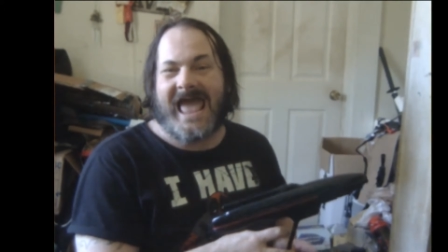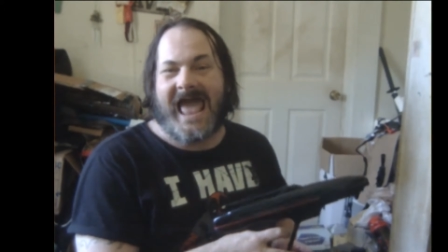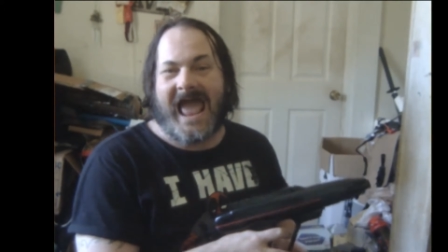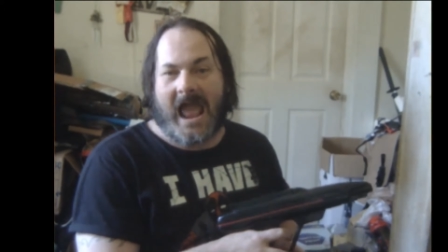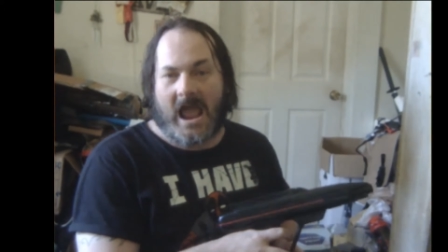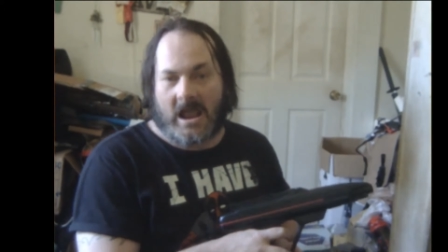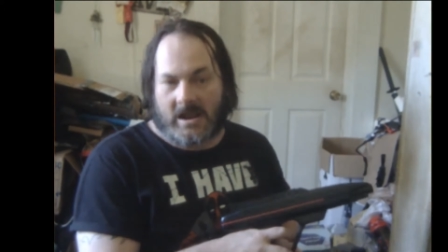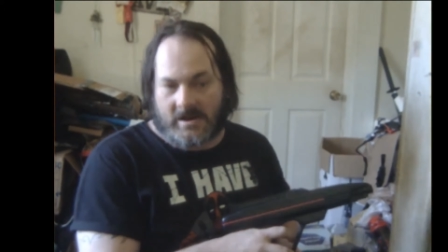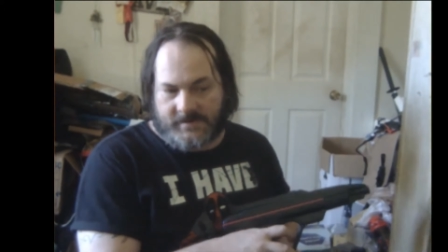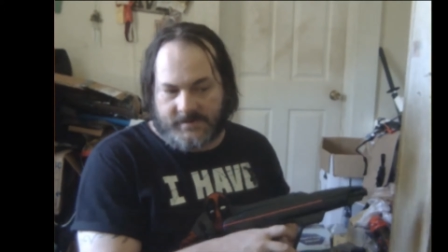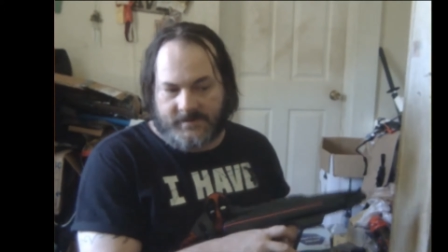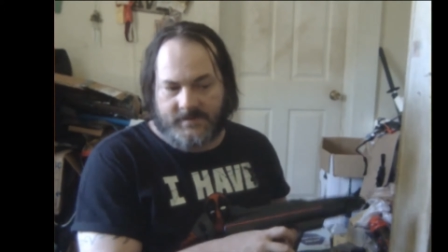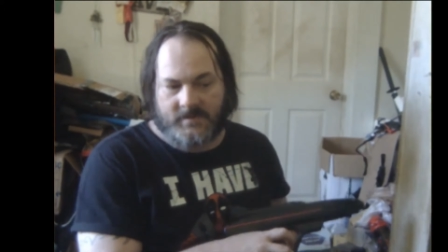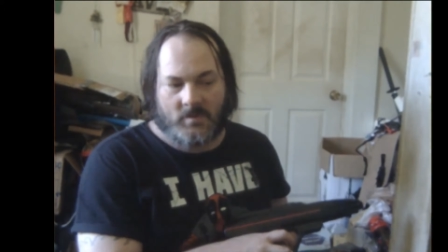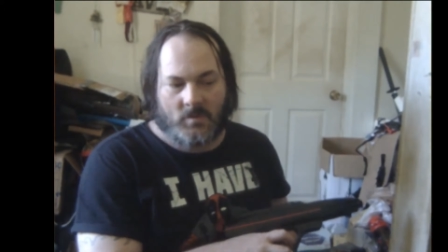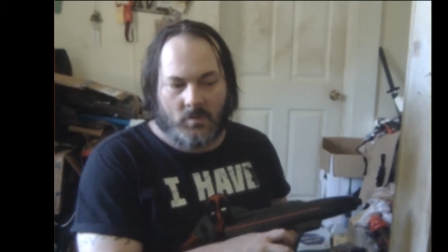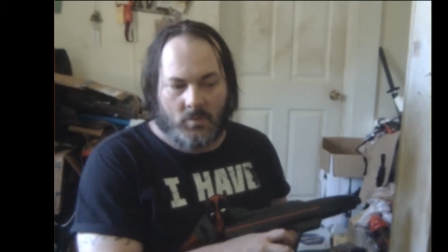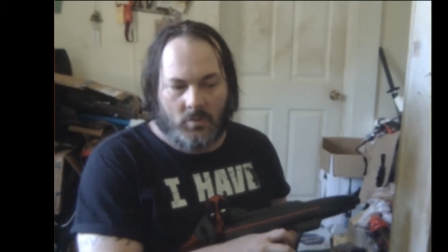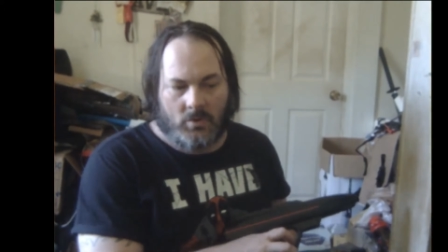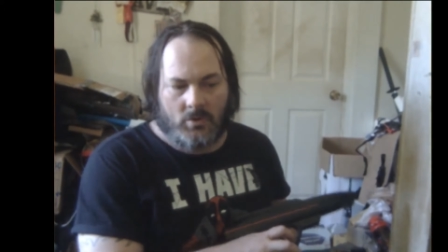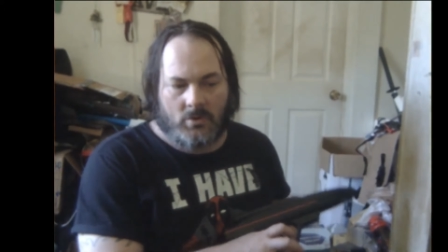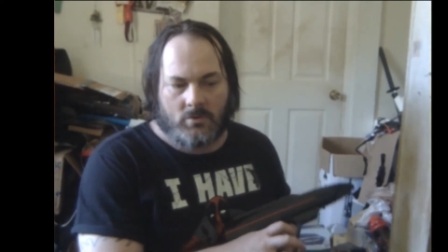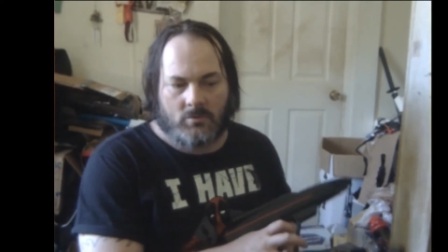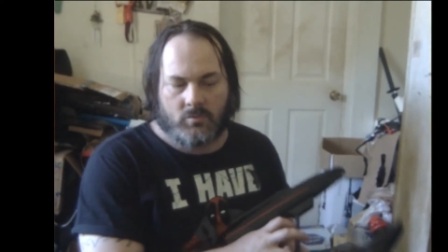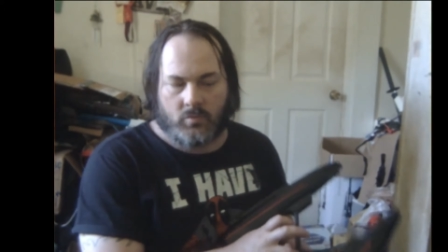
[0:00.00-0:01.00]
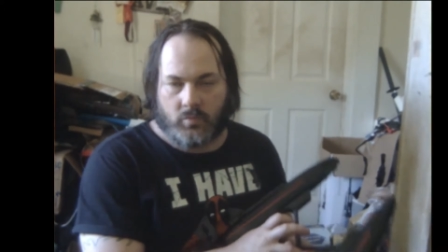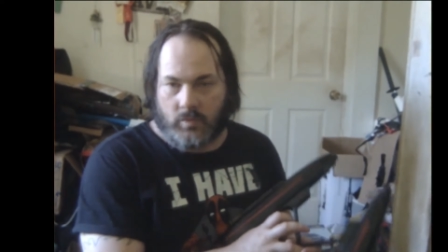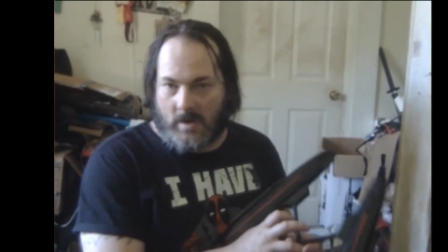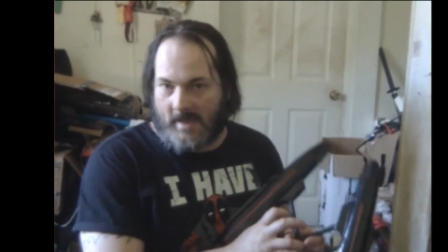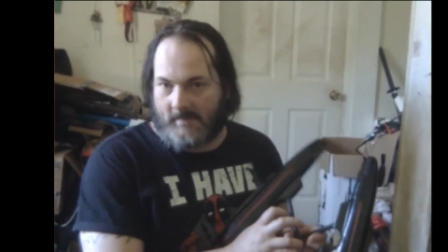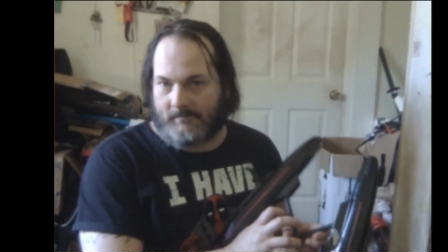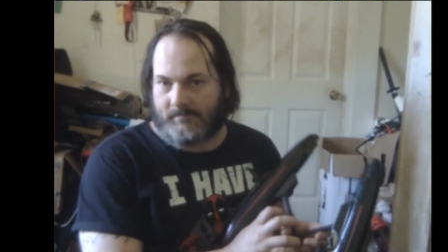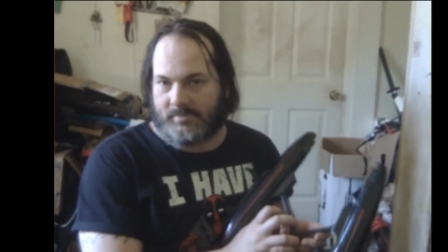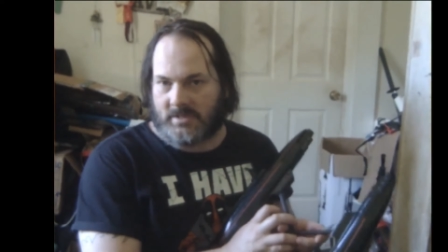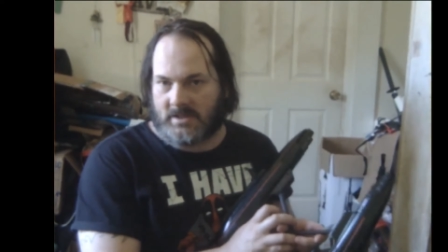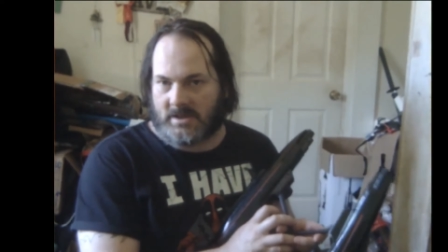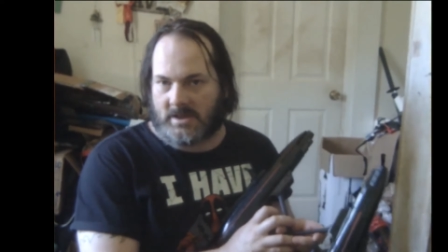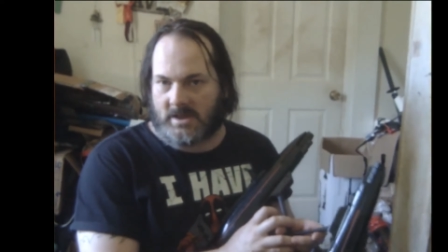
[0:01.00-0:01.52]
actual
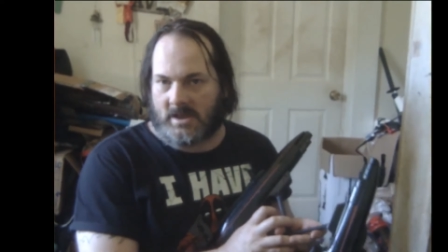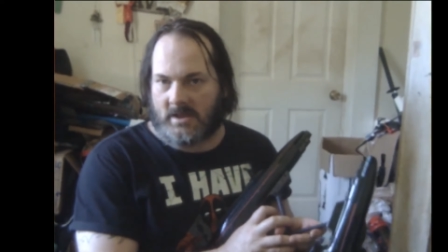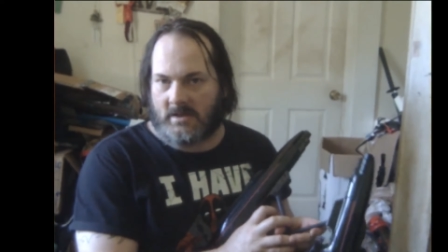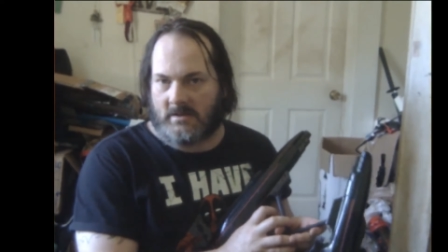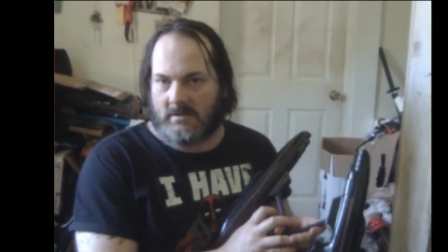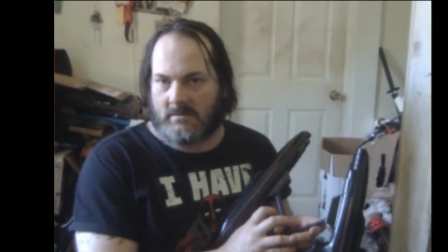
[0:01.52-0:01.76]
replica,